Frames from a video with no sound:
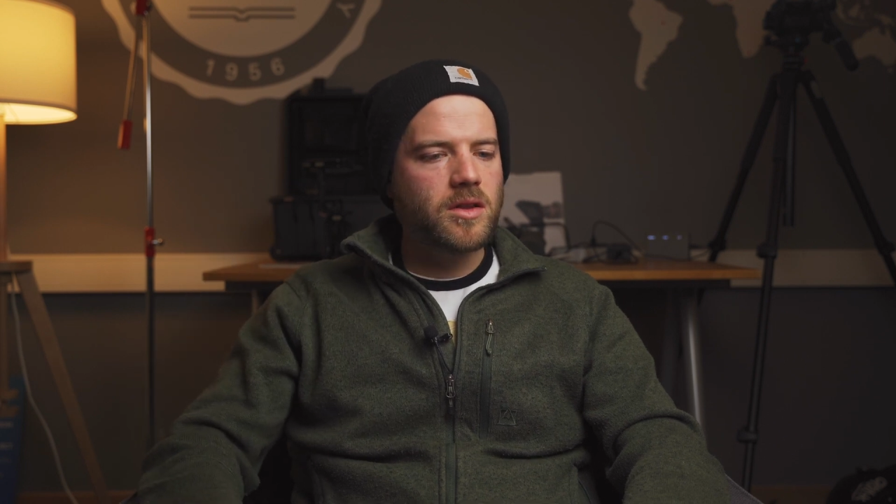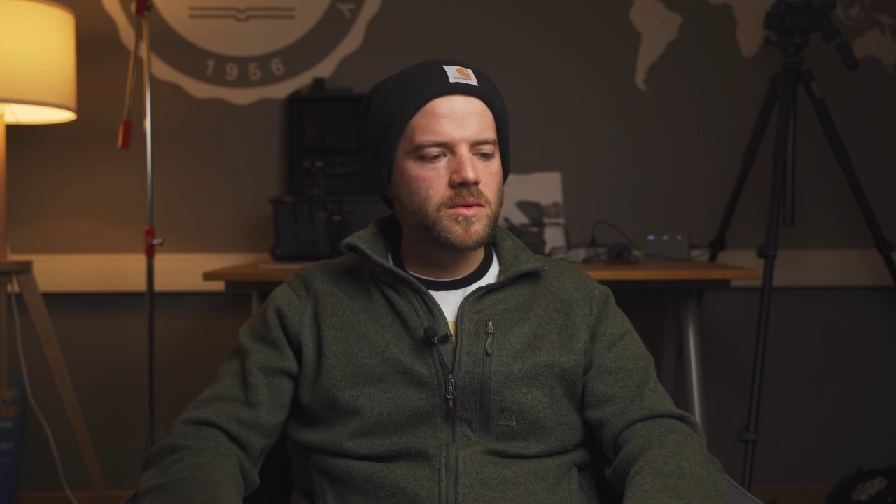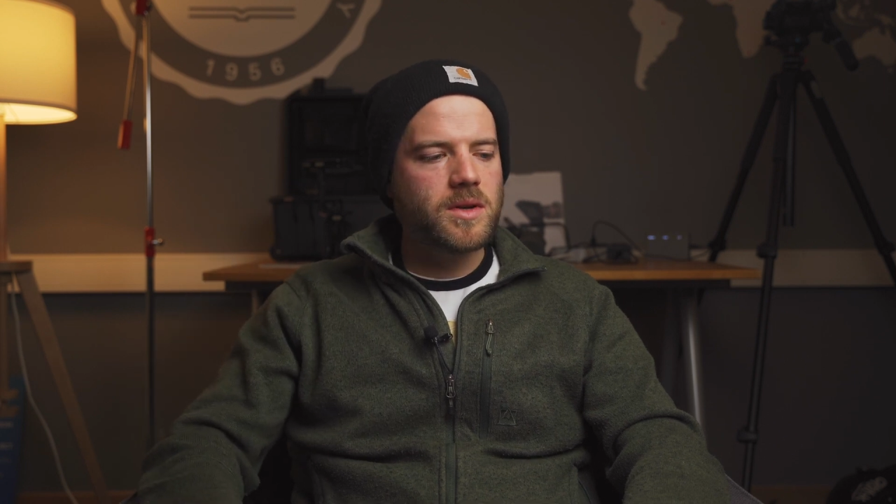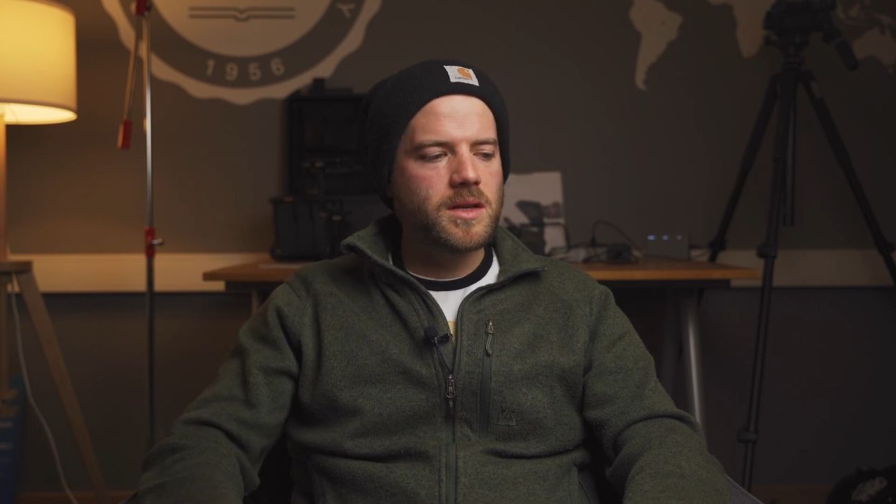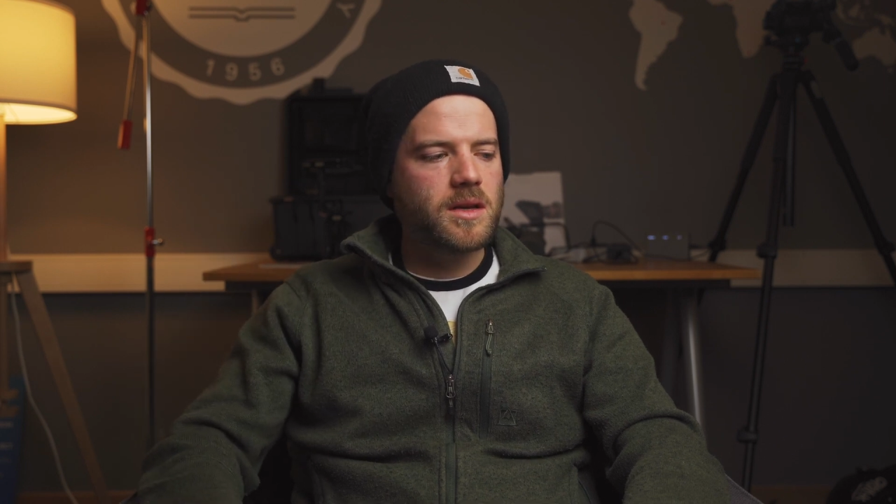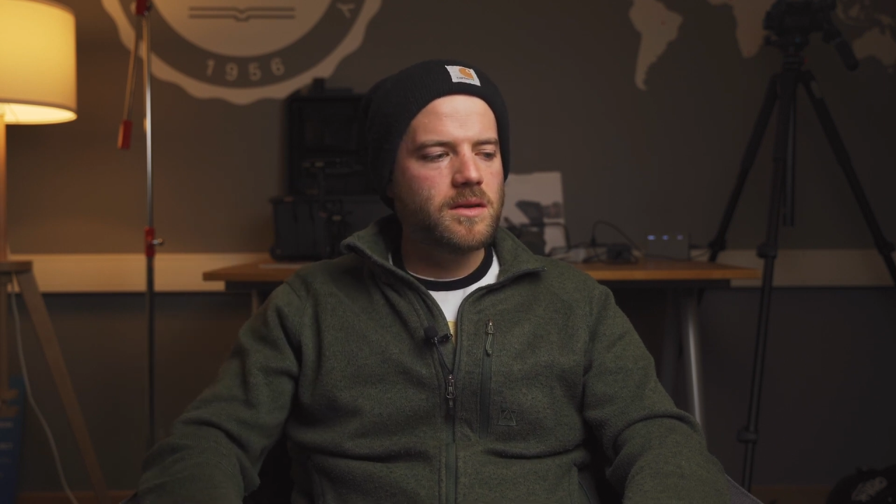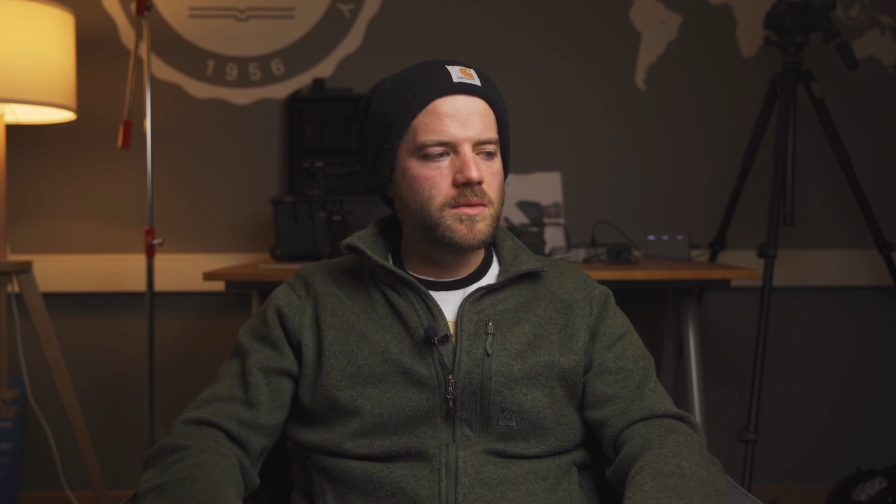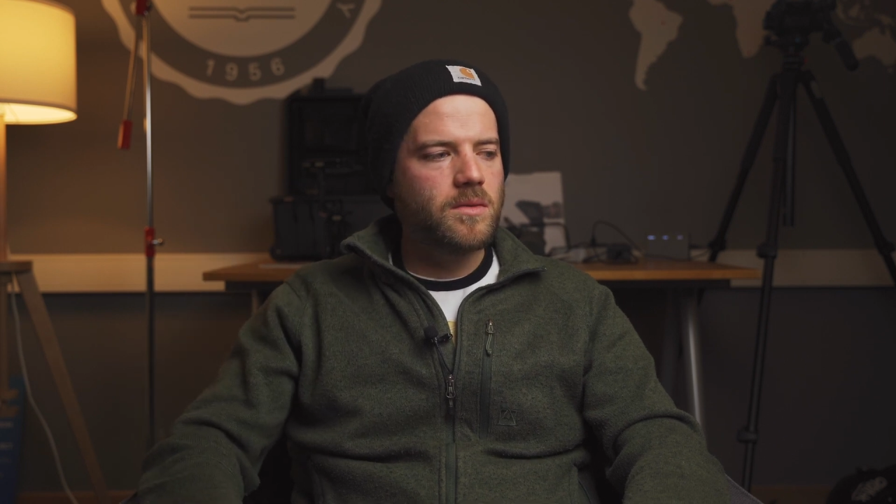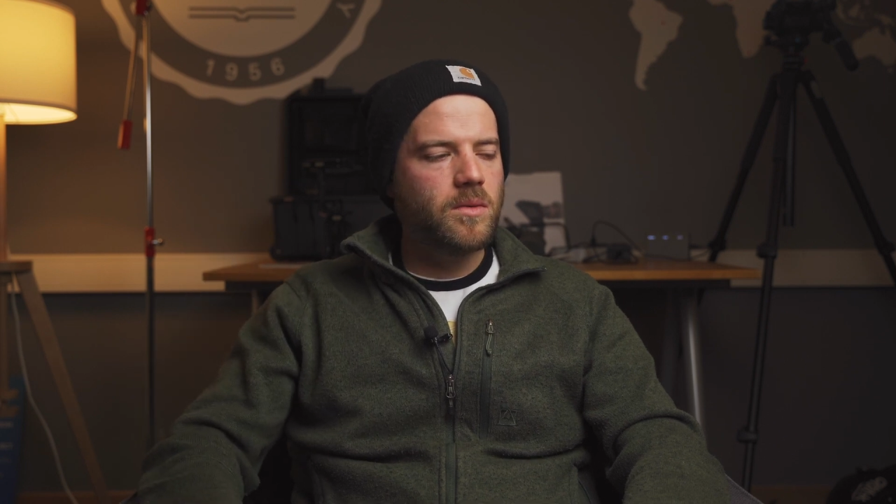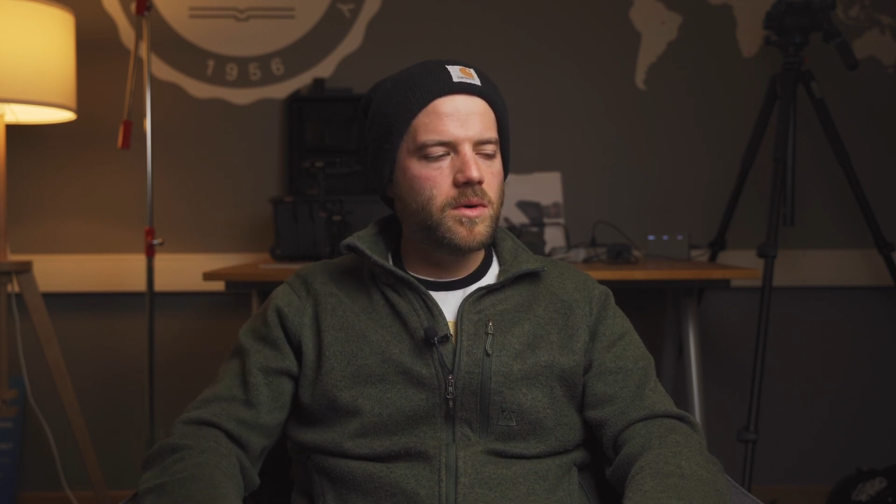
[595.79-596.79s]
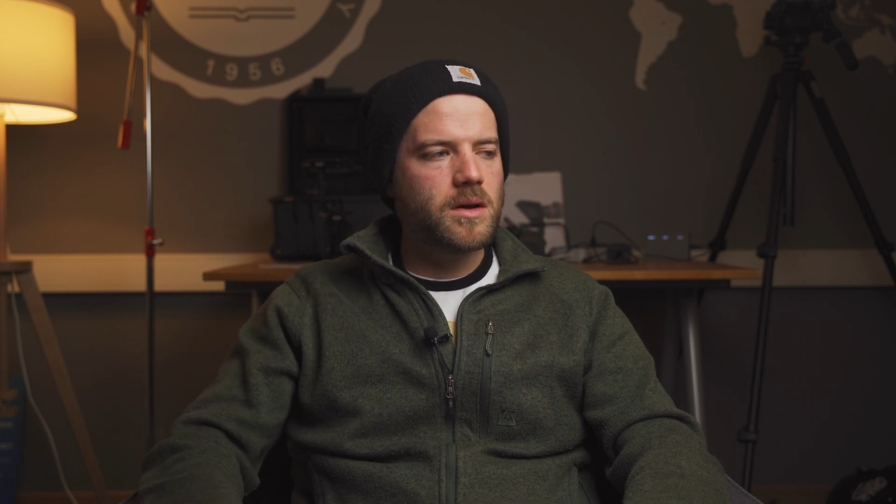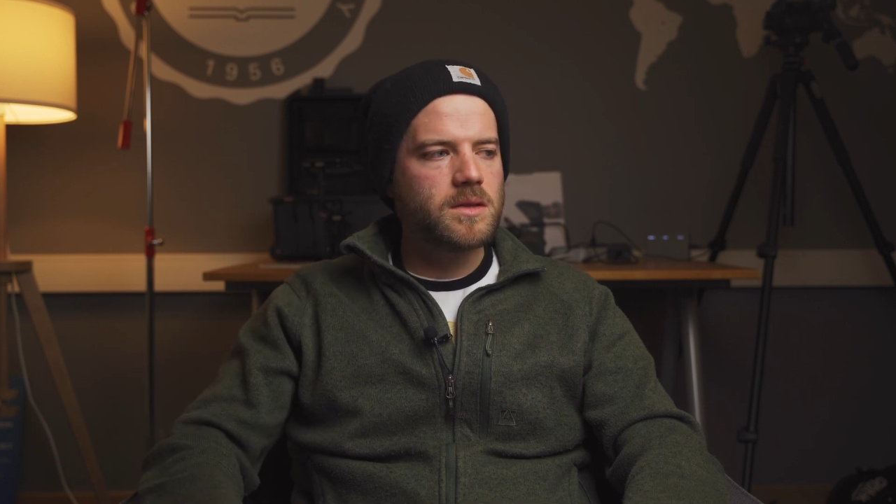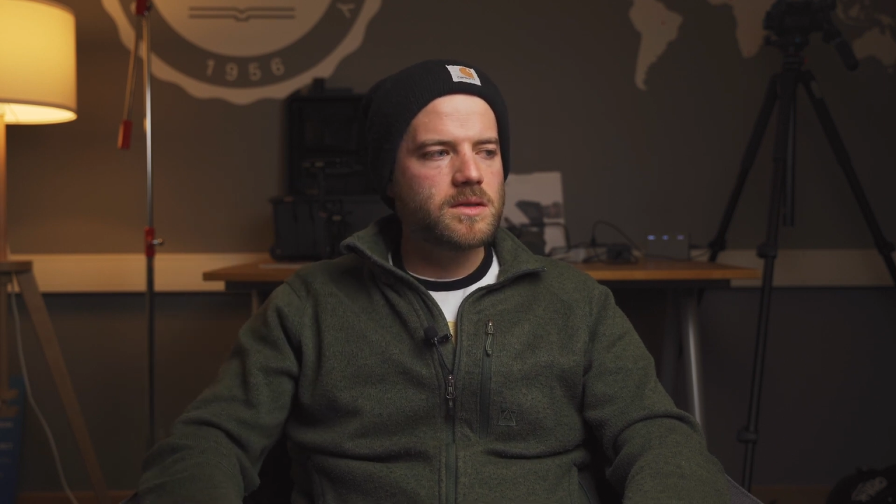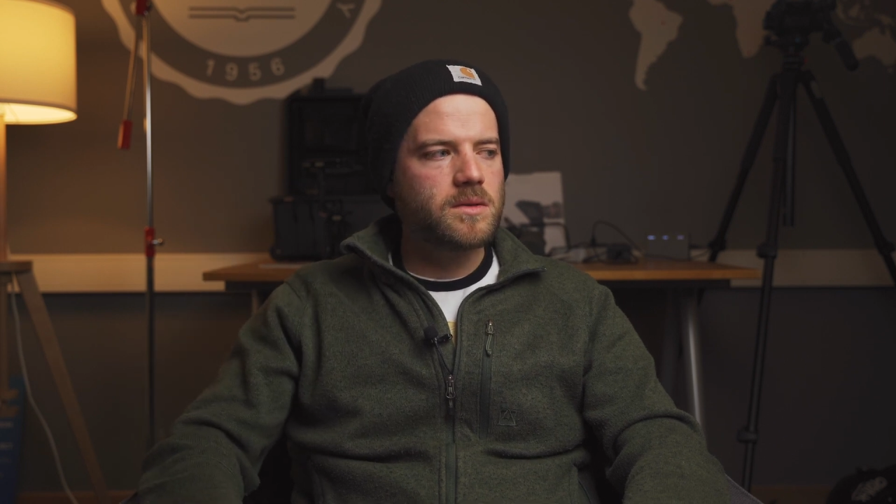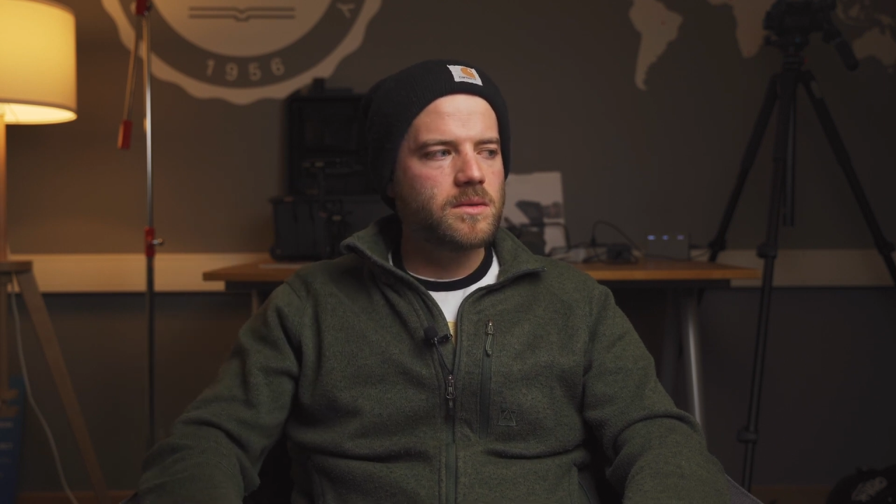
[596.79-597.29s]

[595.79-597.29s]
that we did was